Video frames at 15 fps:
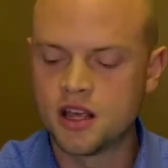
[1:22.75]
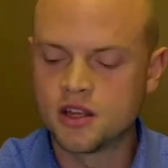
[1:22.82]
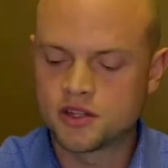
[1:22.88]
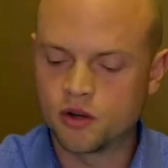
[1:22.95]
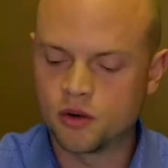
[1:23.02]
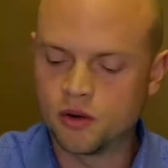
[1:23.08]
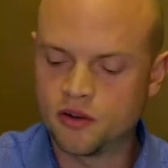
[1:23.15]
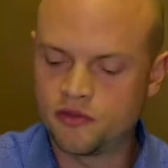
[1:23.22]

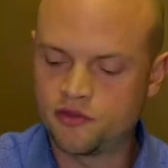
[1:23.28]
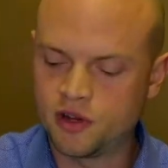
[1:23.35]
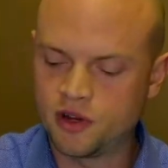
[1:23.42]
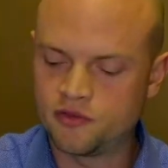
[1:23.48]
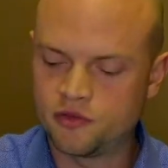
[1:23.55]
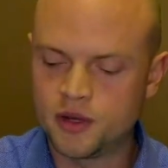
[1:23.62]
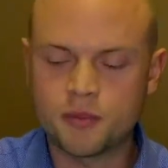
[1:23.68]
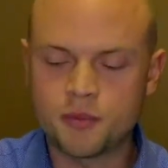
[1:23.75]
So if
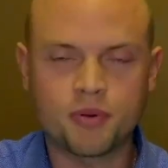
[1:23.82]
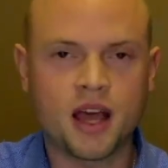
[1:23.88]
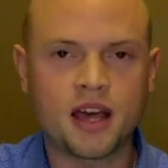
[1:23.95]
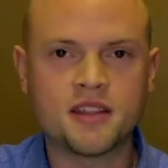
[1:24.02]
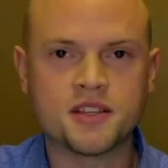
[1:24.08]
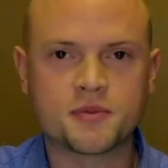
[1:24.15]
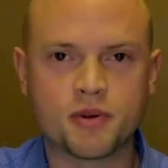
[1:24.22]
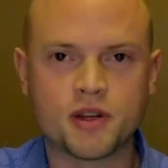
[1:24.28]
if we apply
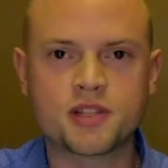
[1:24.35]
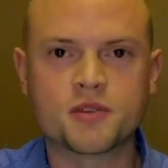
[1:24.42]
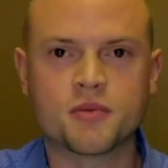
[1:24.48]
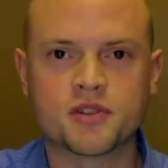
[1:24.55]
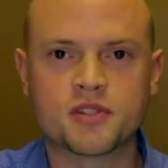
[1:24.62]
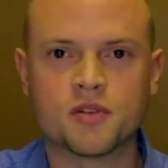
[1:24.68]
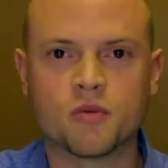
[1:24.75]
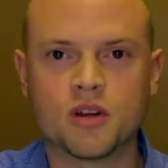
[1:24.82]
these
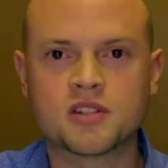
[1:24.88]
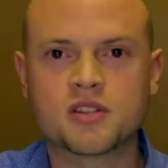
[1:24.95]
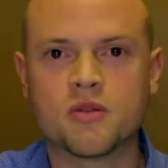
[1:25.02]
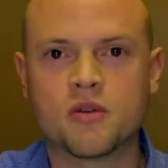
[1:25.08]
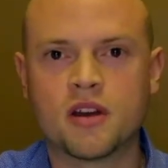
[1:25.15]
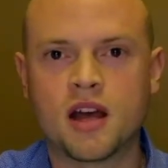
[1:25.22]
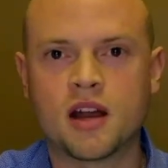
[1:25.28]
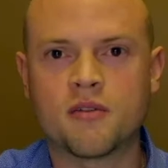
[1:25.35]
principles to what's
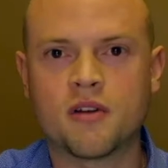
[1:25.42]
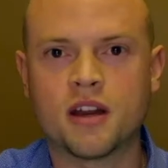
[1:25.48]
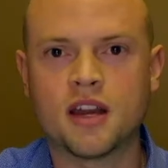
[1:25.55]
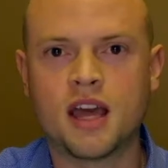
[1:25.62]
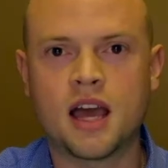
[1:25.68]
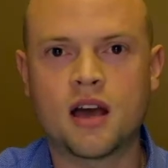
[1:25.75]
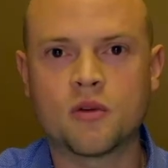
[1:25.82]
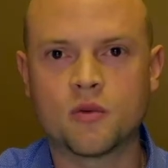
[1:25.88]
going on right
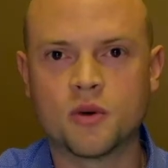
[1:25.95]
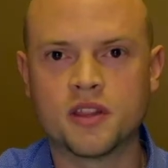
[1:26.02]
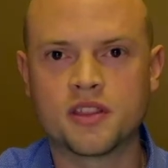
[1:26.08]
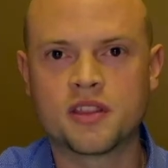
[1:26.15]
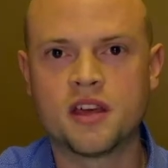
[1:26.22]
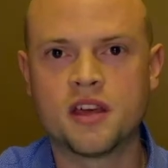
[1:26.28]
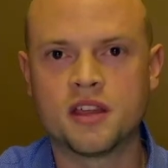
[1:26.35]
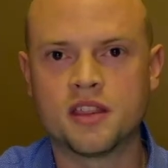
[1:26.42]
now
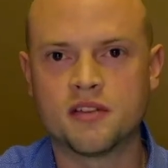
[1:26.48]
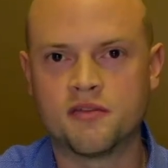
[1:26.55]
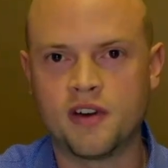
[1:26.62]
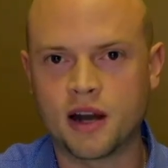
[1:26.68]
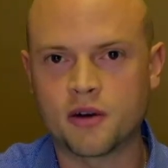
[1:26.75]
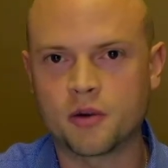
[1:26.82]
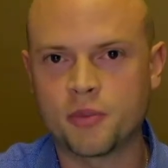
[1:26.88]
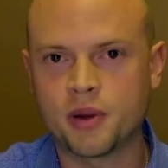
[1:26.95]
with the
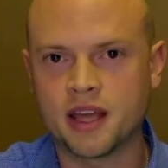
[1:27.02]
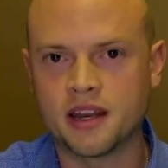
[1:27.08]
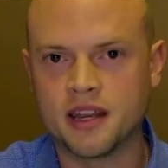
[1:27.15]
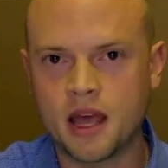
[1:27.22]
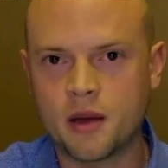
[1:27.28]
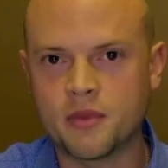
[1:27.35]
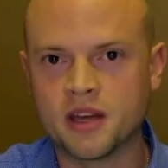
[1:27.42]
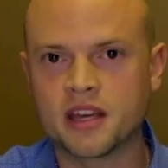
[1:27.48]
viral
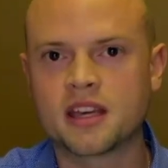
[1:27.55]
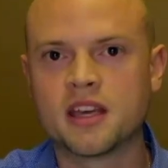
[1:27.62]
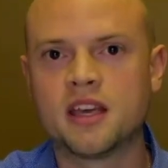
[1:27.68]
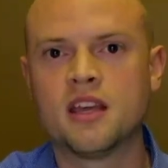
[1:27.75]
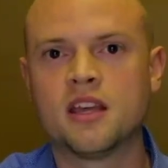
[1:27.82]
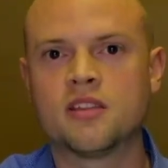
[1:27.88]
pandemic,